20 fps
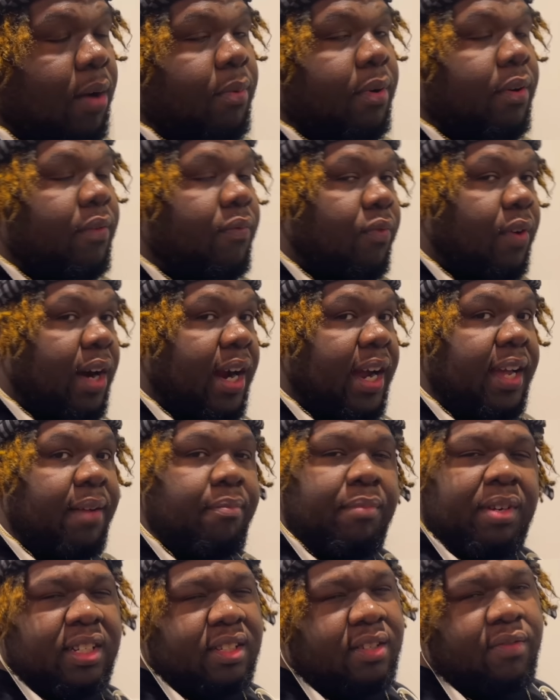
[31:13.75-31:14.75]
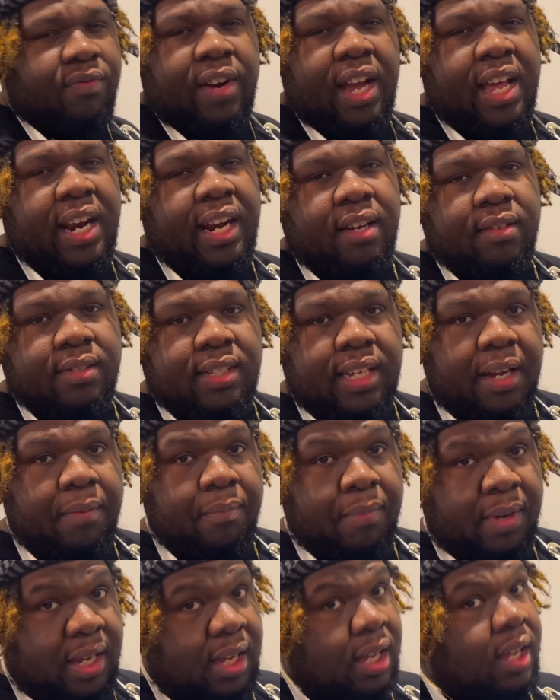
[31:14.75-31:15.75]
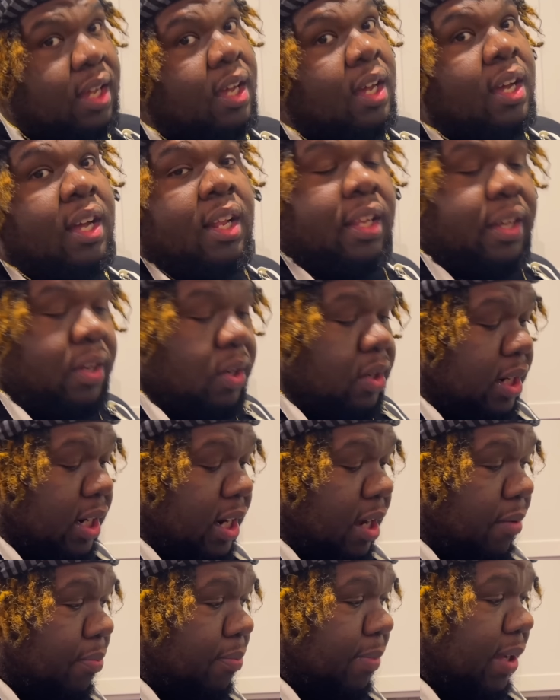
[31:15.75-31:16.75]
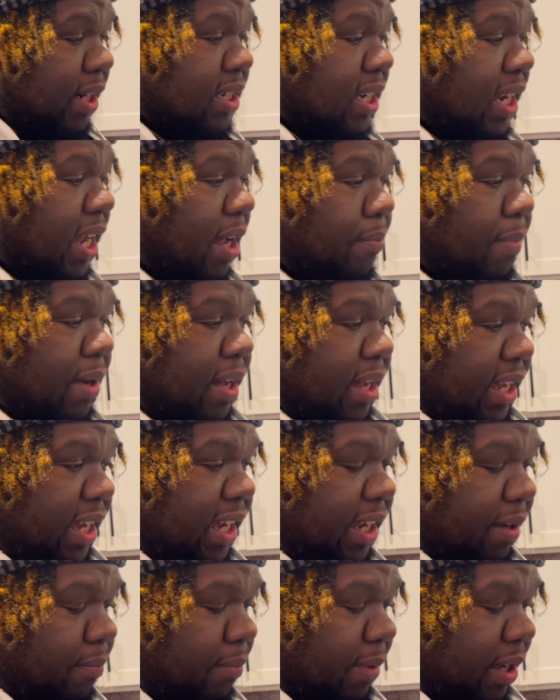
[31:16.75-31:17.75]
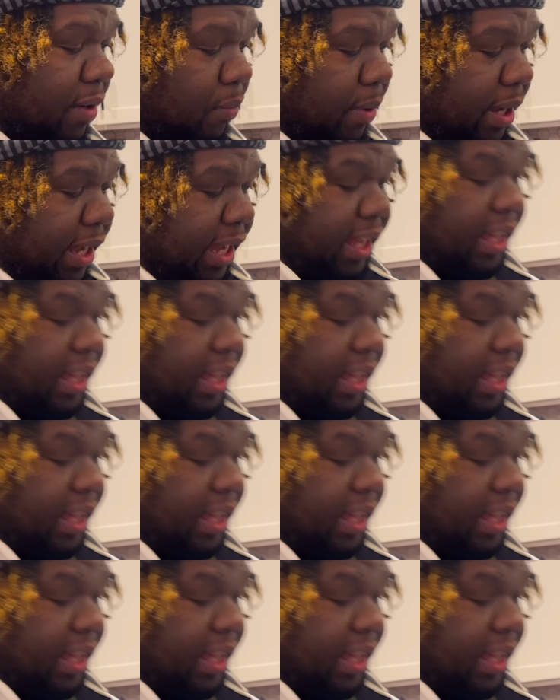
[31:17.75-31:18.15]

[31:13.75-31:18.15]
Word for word: we're frying, because the frying ain't gonna take but literally a couple minutes. I got my heat midway,